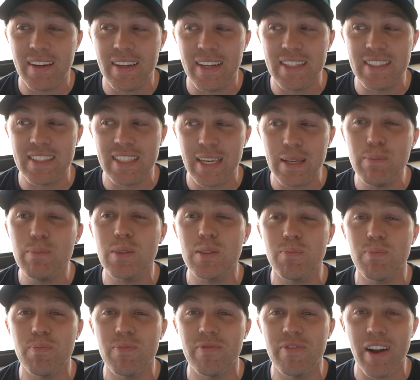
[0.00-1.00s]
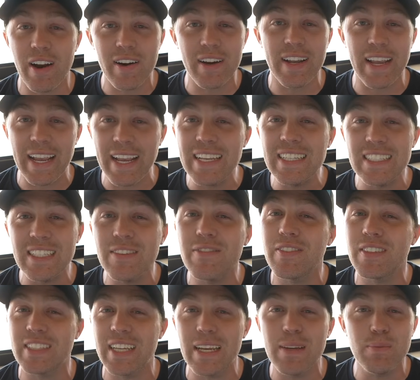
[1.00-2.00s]
it seems very easy
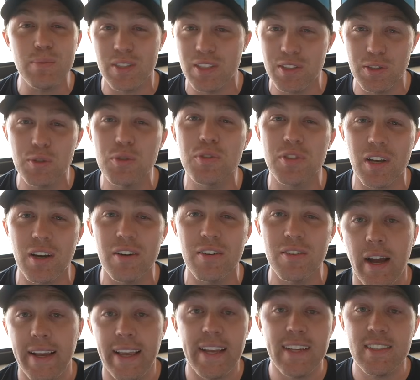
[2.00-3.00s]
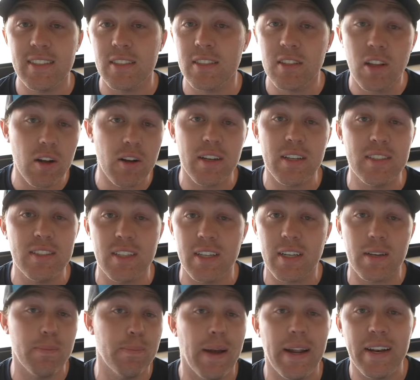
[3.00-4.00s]
for teams to do so. I guess as long as the
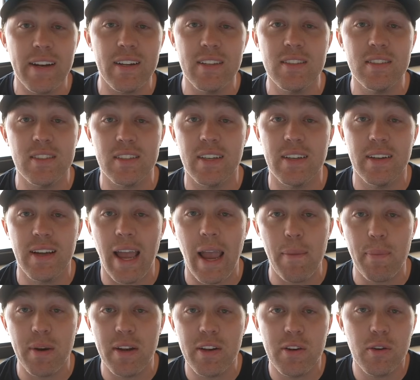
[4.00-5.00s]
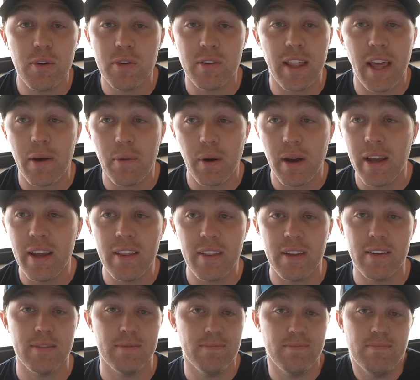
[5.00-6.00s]
competitors are happy to do it that way,
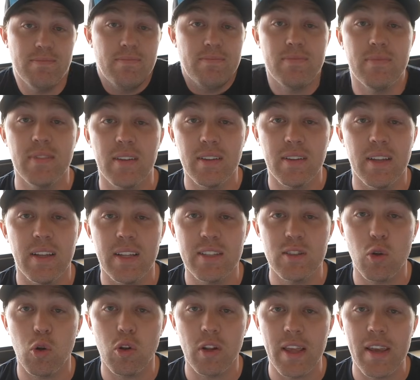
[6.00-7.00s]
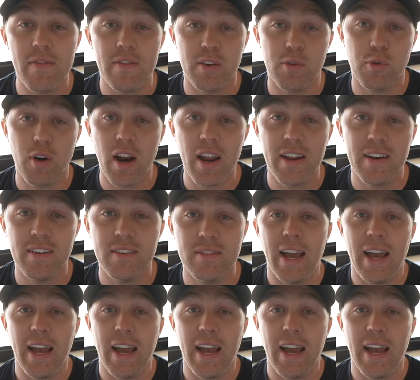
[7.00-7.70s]
then it's all even, right?